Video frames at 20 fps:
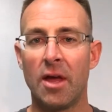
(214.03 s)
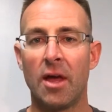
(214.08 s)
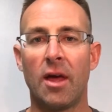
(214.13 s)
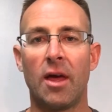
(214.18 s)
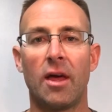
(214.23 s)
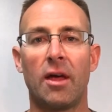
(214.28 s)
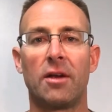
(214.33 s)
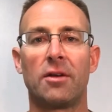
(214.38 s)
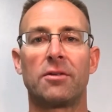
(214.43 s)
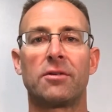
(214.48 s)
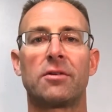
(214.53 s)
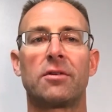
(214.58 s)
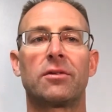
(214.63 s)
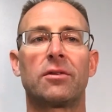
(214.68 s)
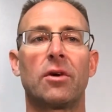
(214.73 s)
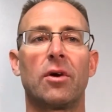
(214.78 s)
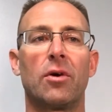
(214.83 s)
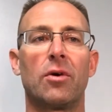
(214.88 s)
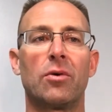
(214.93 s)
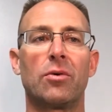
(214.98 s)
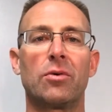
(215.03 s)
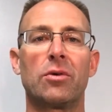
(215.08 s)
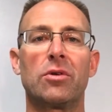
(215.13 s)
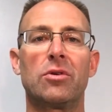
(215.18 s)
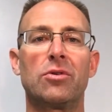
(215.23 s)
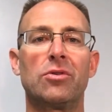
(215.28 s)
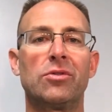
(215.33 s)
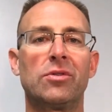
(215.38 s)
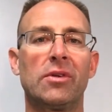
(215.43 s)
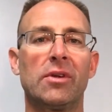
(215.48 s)
and so
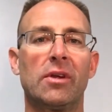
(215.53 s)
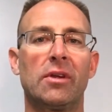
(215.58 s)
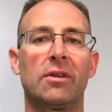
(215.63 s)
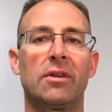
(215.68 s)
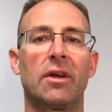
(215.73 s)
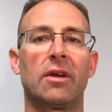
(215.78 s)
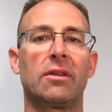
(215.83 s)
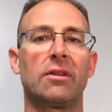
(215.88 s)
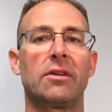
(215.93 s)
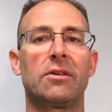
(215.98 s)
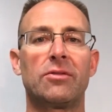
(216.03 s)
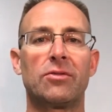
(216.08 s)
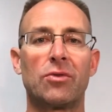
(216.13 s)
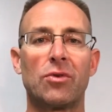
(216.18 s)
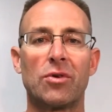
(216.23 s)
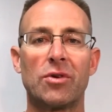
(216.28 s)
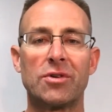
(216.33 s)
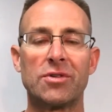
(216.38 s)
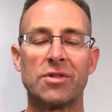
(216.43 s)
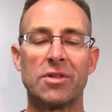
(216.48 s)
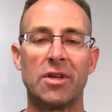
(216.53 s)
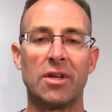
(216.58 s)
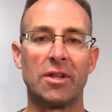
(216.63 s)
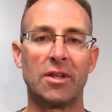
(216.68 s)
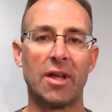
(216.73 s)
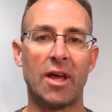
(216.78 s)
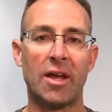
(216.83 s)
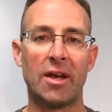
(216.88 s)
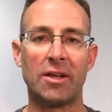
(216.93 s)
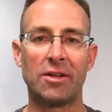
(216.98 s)
using deadly force in
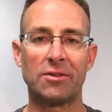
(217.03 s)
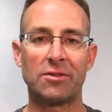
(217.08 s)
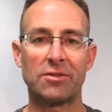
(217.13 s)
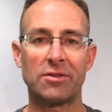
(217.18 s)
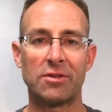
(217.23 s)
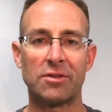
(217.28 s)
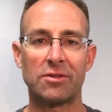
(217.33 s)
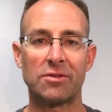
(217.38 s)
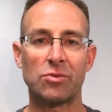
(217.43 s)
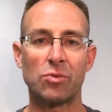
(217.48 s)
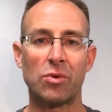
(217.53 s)
that instance,